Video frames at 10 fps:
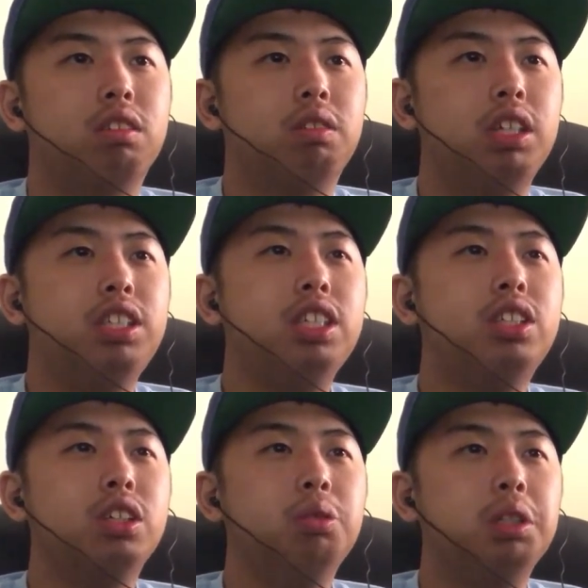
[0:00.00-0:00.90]
What is he
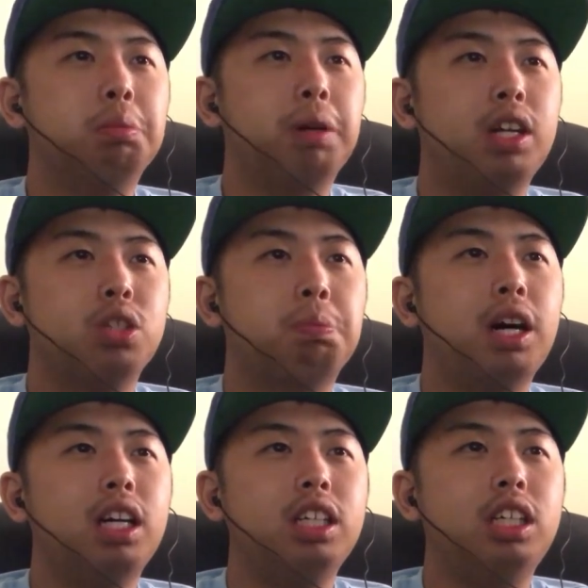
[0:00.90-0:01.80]
doing with Mario's
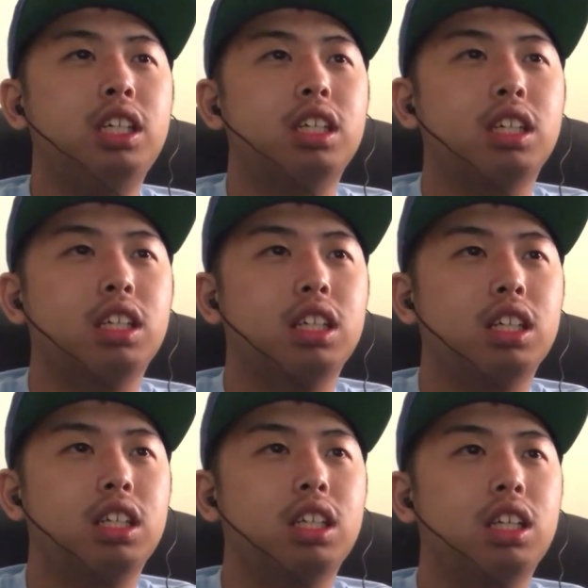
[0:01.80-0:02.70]
body?
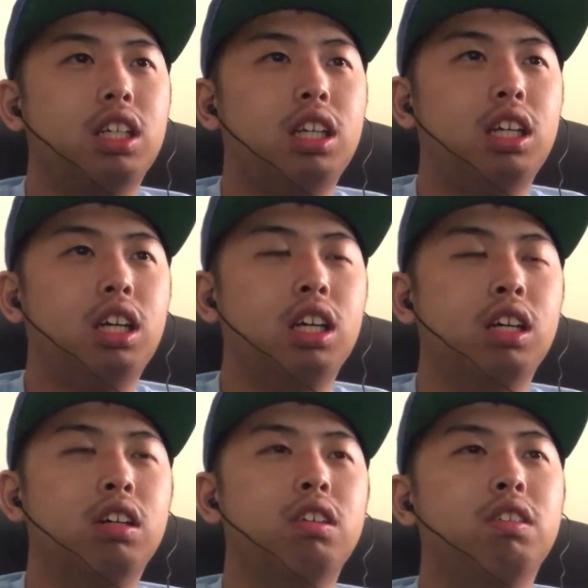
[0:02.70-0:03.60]

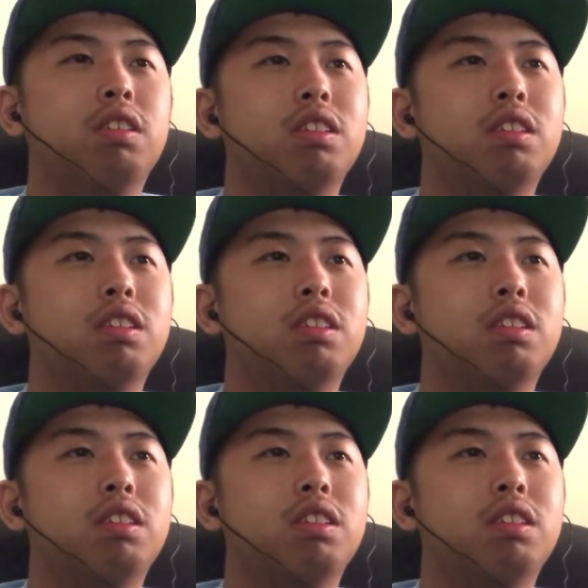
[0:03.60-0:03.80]
Uh-oh.